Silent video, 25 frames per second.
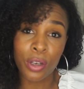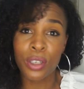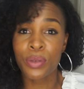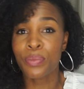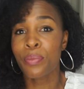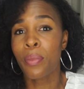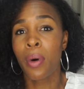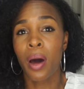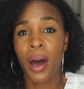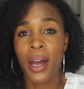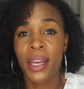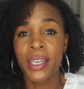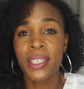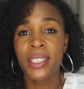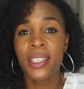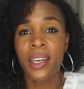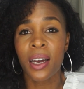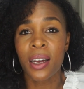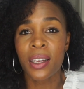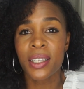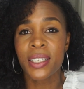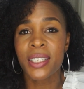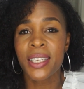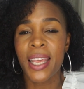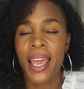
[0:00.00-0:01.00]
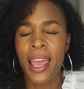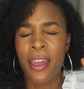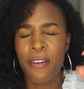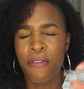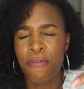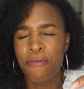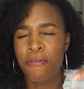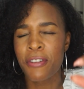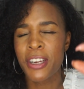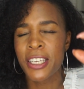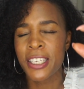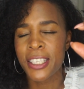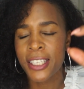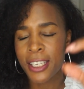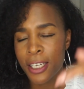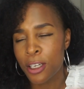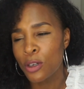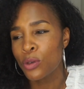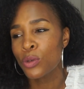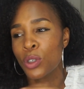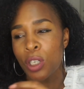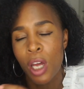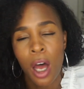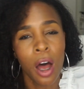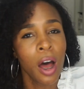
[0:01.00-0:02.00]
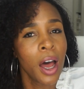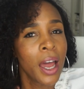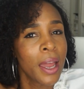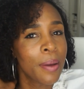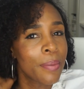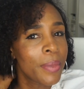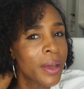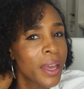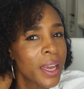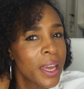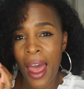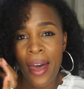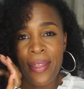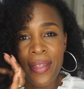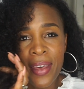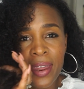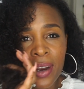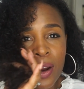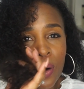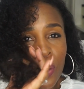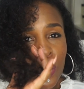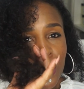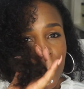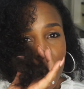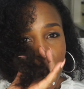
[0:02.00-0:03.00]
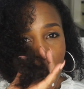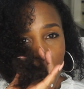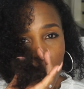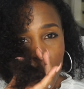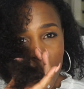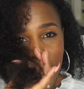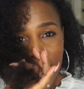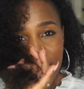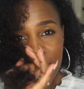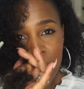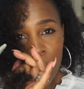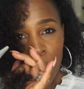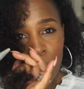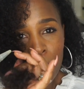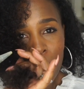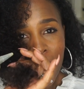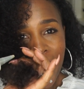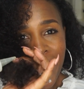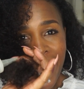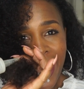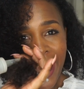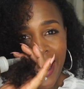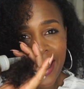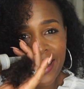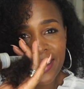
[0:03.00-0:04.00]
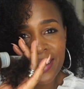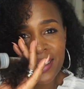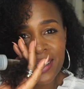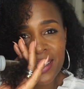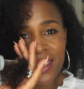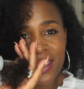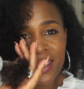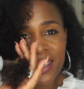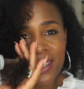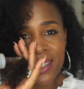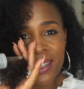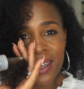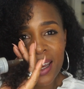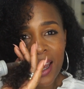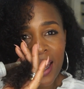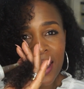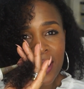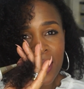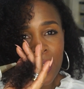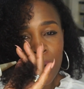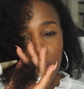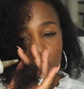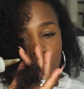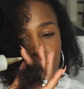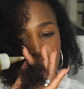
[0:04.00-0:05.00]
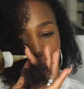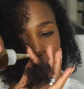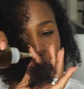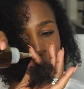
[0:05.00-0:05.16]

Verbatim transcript: because mine does every single time. And then I'll go in on my ends, and I'll